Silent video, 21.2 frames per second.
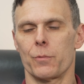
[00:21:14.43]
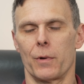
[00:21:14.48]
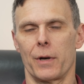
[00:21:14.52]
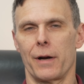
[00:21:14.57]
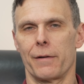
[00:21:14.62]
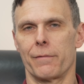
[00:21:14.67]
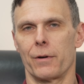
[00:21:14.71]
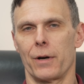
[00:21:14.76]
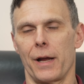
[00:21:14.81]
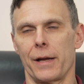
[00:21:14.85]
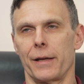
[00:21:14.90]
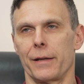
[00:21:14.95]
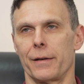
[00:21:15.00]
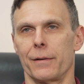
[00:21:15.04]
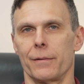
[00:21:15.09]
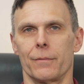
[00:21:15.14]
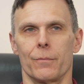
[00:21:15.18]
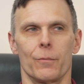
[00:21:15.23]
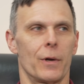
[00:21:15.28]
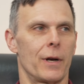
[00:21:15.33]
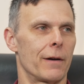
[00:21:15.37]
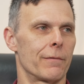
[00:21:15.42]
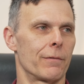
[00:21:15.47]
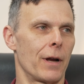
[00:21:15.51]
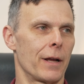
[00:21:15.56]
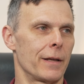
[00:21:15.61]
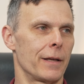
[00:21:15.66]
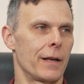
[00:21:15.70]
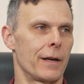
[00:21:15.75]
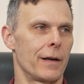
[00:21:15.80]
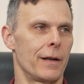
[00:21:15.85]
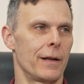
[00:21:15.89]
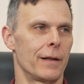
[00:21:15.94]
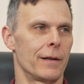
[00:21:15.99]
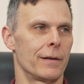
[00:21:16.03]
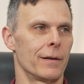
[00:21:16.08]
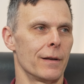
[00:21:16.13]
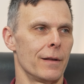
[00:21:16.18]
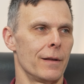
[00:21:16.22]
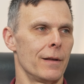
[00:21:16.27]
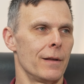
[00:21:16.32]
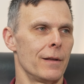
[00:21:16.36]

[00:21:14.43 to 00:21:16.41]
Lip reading: Whenever I can get it in.